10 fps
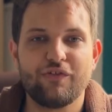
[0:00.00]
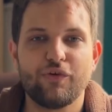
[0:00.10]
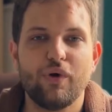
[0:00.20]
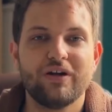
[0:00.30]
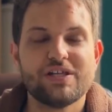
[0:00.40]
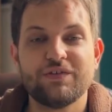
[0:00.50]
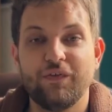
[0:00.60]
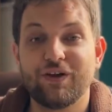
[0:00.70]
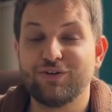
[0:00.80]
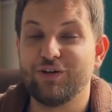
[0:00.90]
everyone, it's
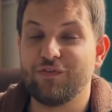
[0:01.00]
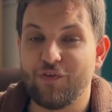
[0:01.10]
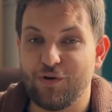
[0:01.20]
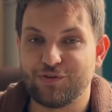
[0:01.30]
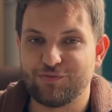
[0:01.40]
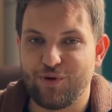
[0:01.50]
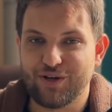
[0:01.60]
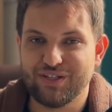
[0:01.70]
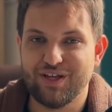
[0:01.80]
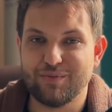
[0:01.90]
Victor, the founder of
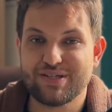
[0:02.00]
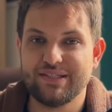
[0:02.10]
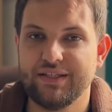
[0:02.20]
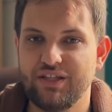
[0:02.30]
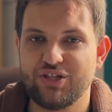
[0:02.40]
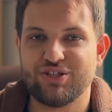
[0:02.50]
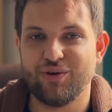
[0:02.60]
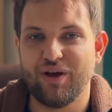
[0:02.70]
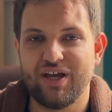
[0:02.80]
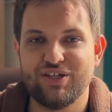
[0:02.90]
Markademics, the
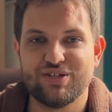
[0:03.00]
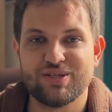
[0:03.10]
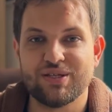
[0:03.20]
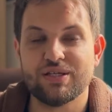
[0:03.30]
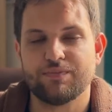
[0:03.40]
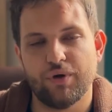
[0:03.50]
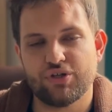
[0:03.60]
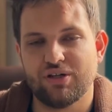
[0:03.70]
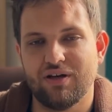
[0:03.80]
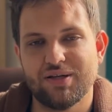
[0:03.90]
digital agency
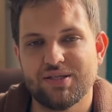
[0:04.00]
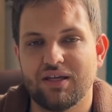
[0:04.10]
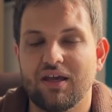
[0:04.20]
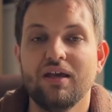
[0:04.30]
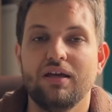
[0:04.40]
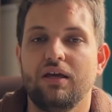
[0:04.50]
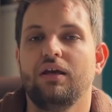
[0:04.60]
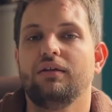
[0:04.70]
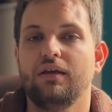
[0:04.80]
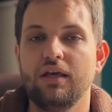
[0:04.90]
specializing
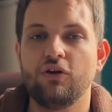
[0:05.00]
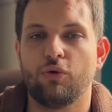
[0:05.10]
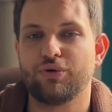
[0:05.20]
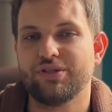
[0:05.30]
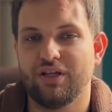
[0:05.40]
in e-commerce